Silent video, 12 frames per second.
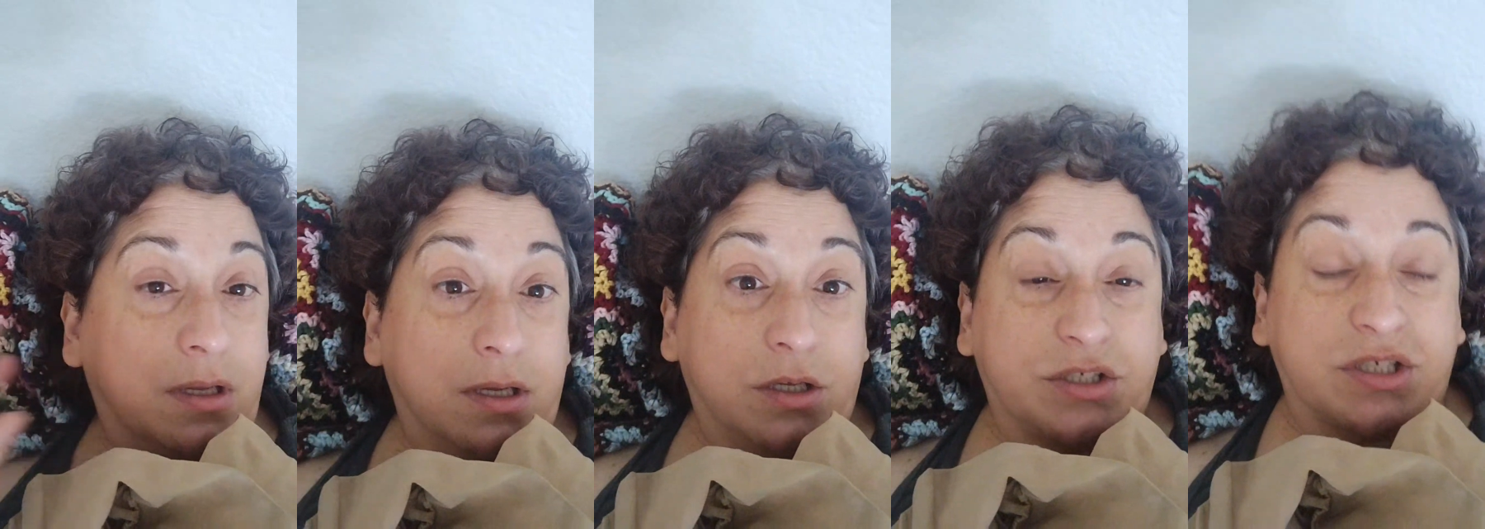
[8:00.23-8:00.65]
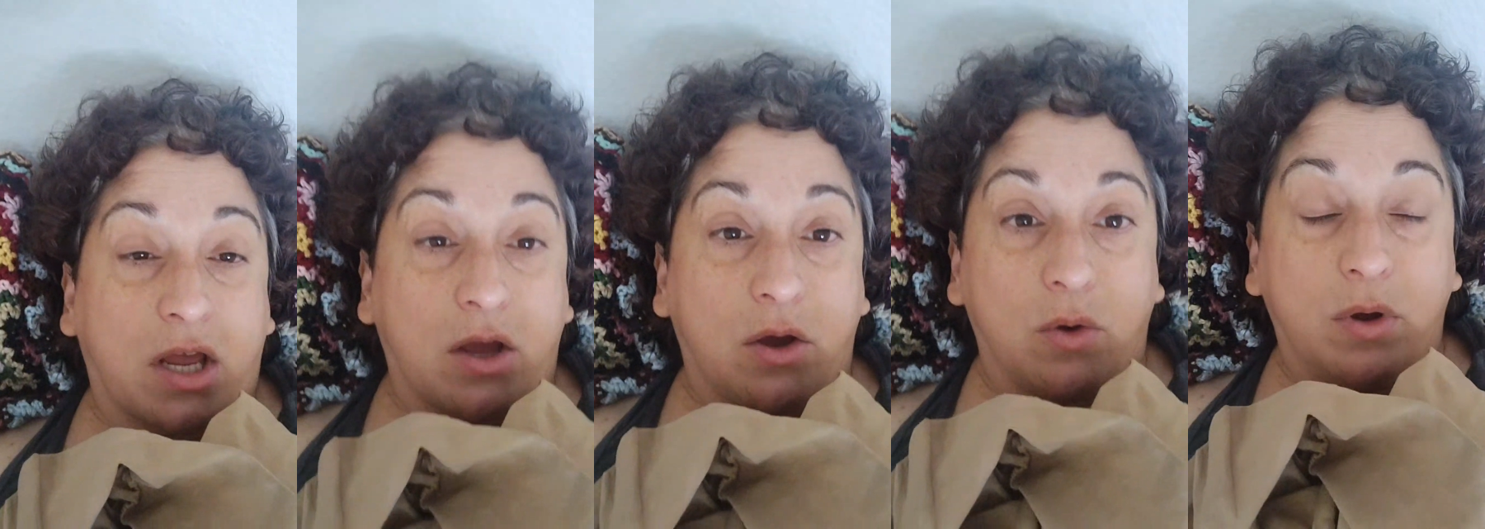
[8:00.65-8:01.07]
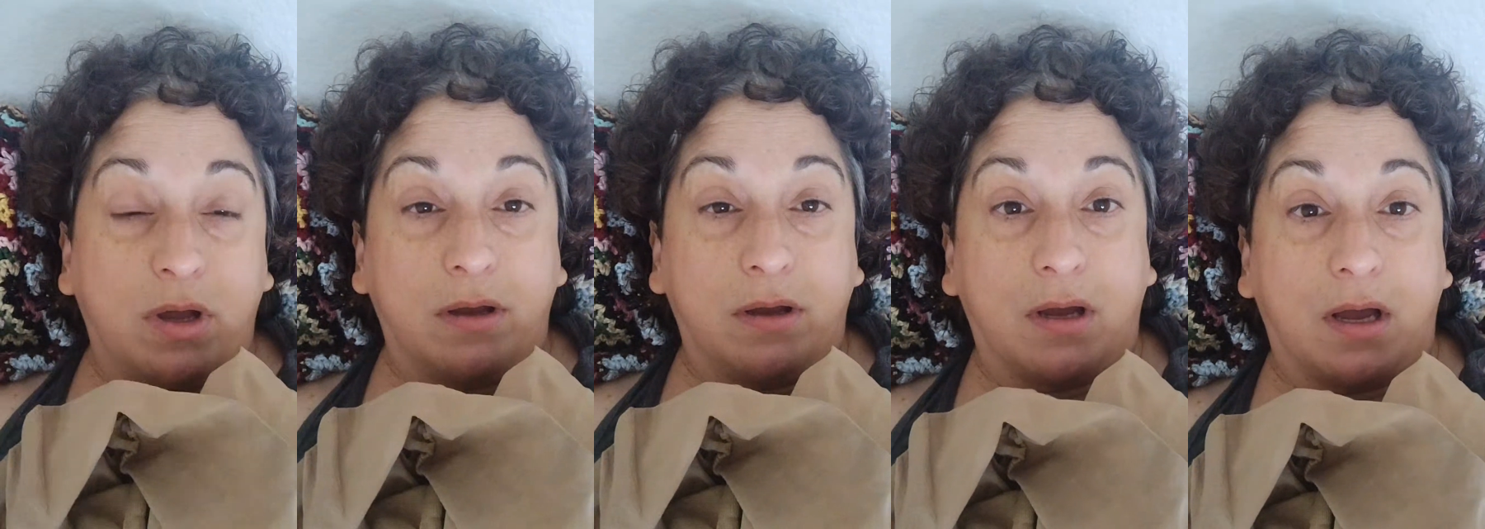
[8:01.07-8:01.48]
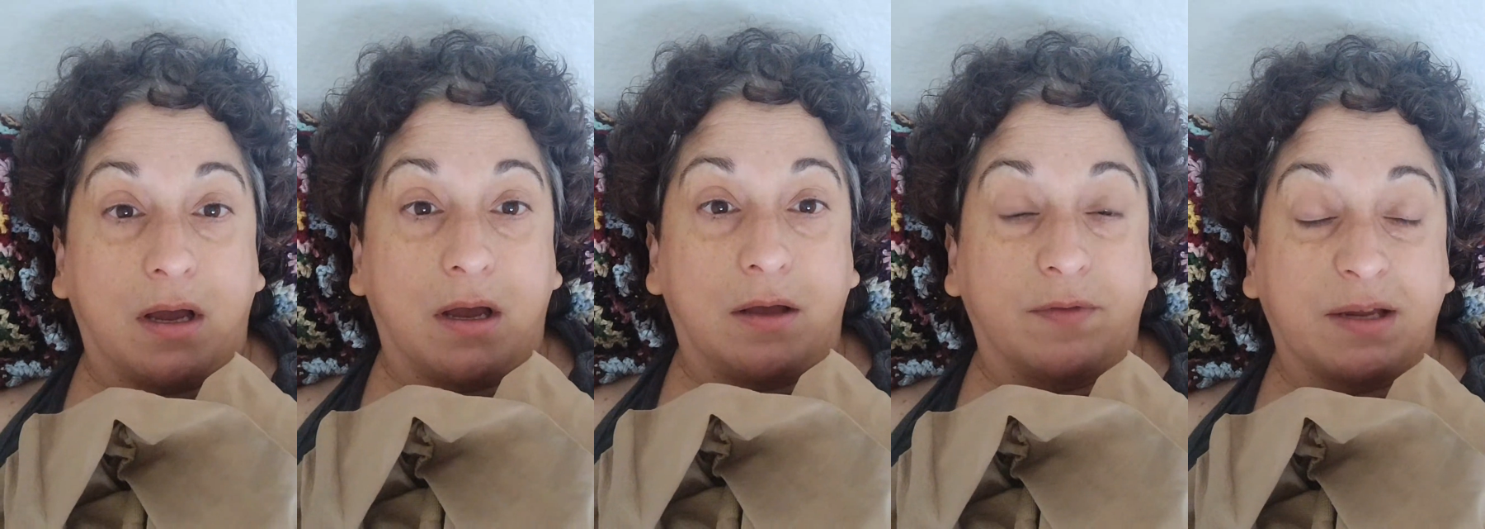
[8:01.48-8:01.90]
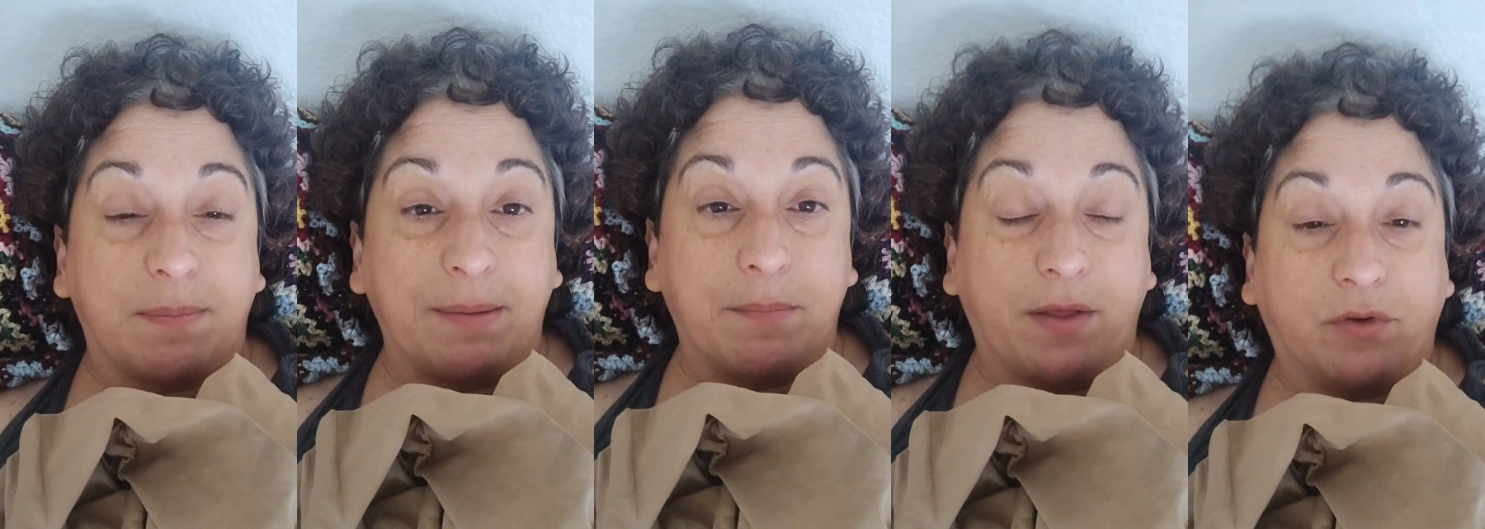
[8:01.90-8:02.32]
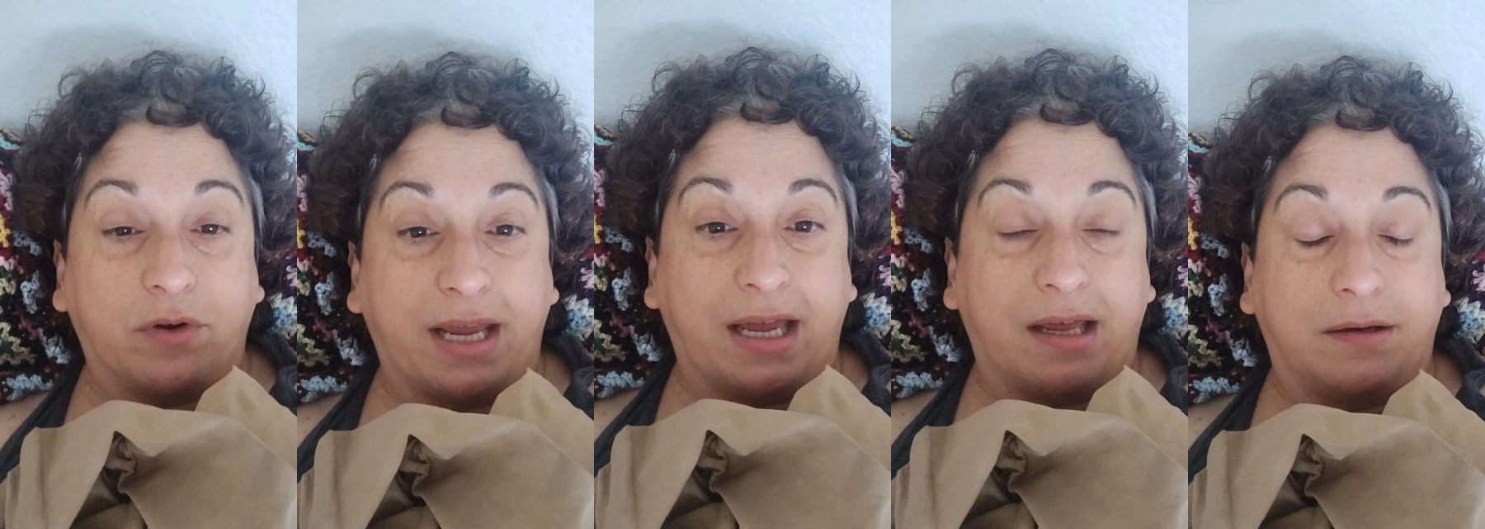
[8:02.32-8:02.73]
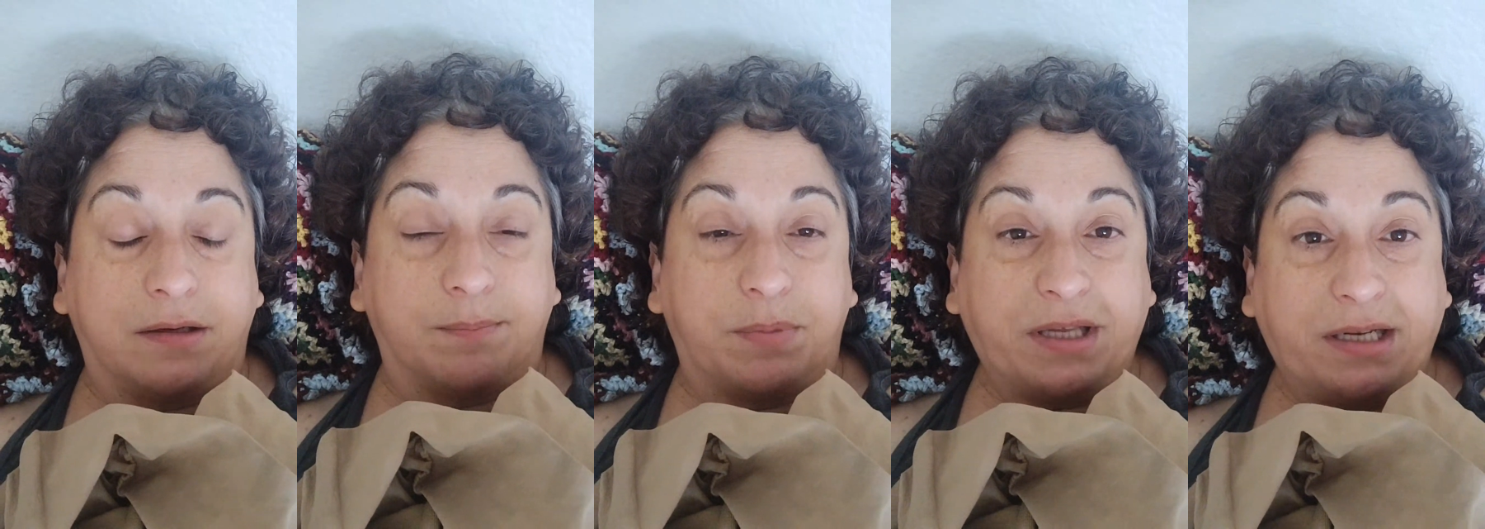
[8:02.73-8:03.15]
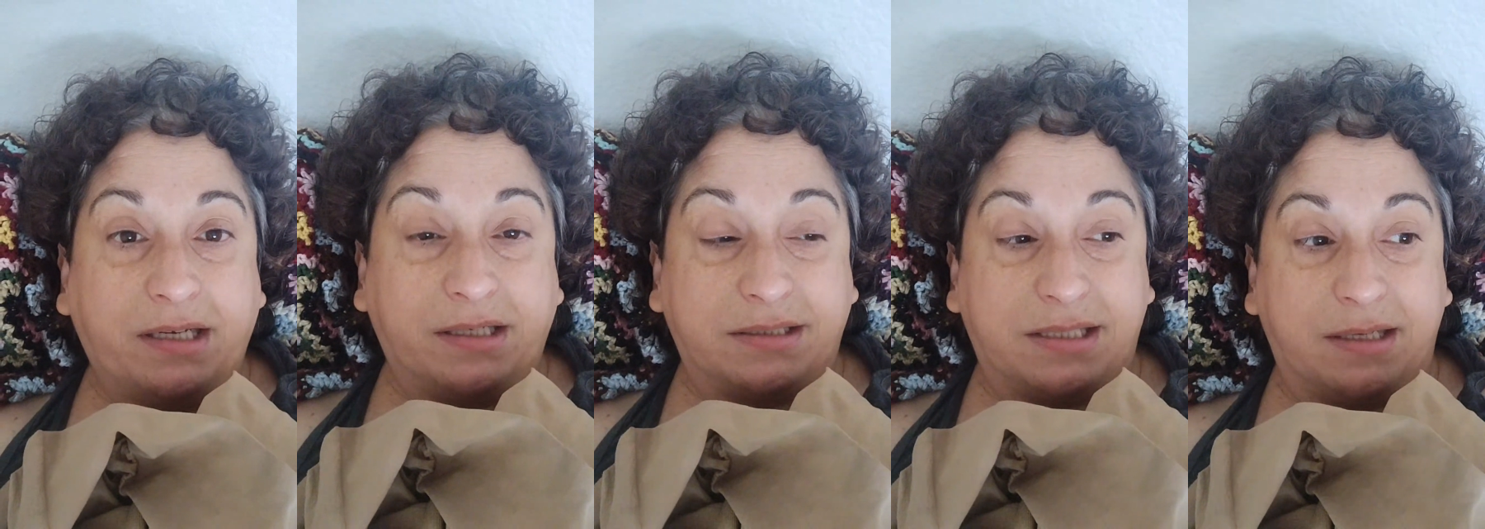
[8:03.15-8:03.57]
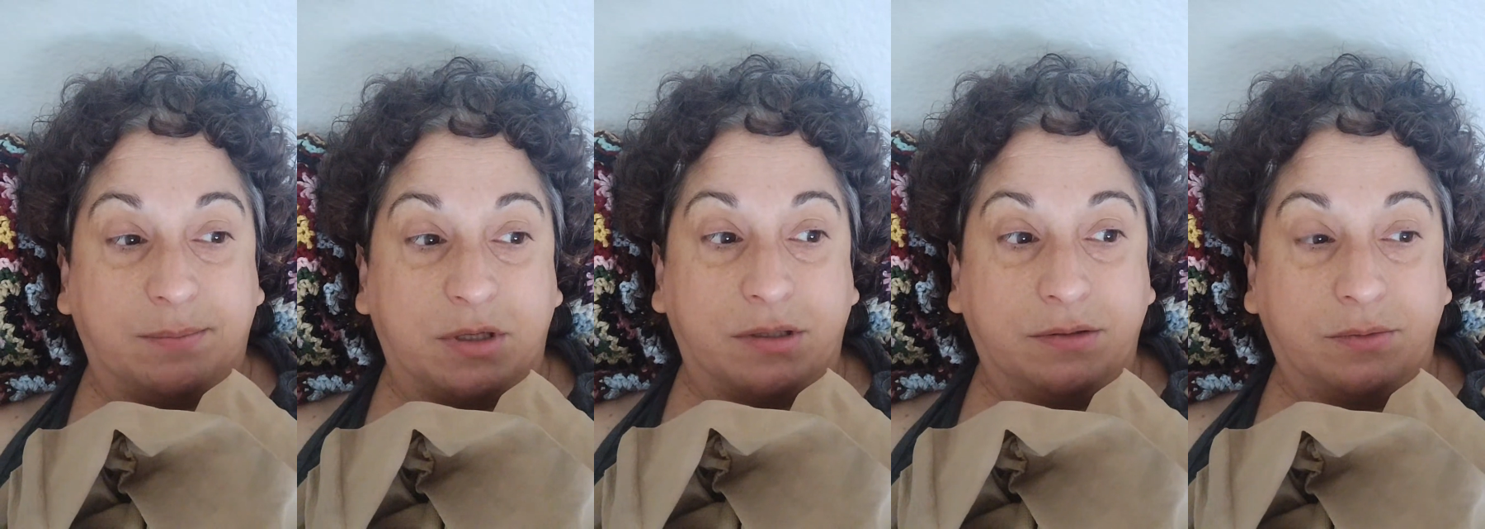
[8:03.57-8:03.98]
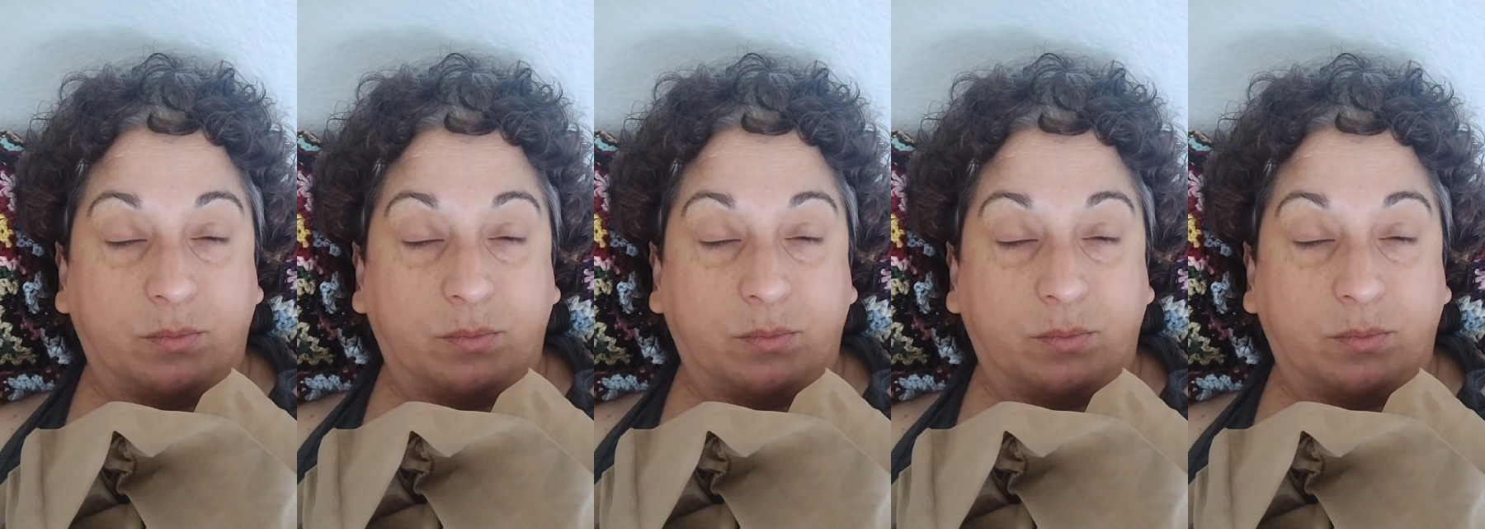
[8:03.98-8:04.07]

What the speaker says: So, like my mother had pitting edema,